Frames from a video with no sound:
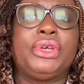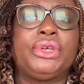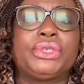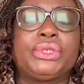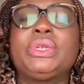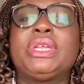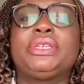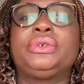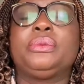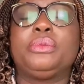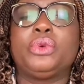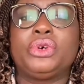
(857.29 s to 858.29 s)
so that
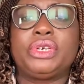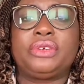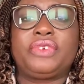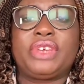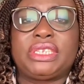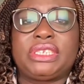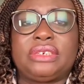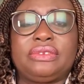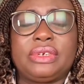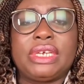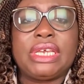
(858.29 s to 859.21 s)
you're more effective